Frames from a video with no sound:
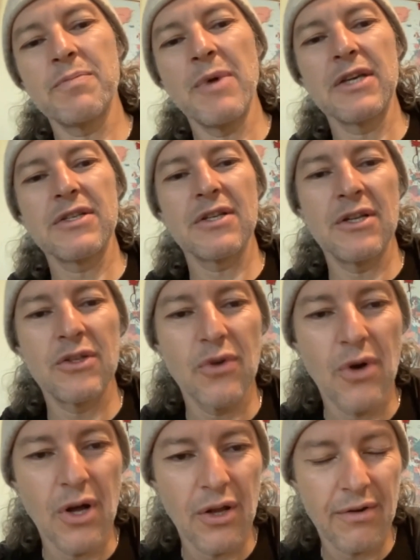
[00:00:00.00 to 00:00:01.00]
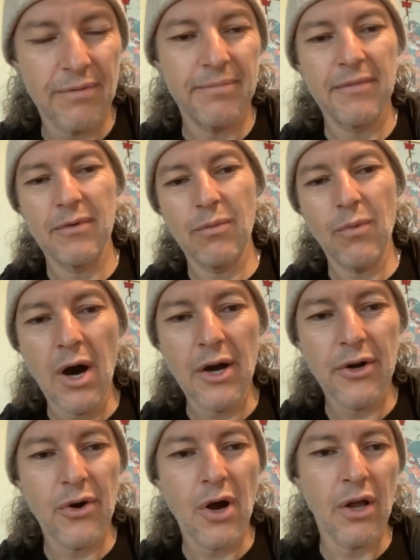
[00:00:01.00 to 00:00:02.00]
makes it into all our
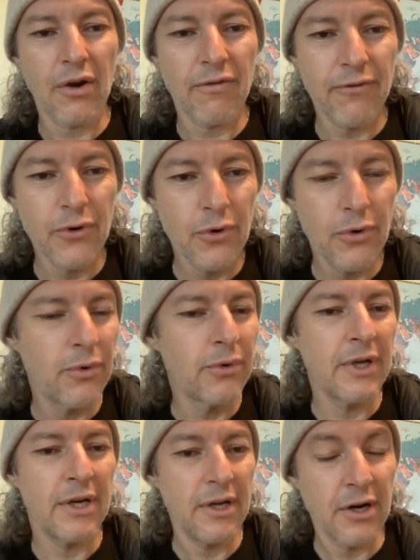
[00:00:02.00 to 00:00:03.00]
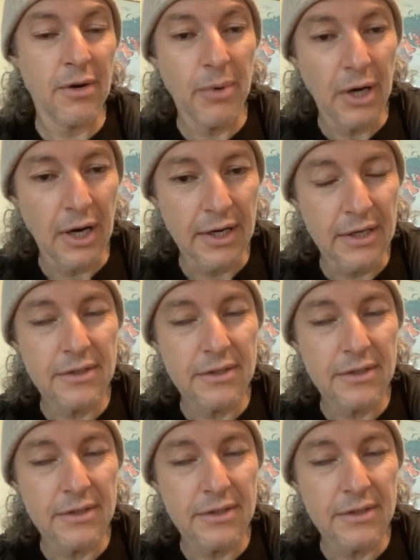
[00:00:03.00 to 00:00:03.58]
water, all our food, and in our bodies.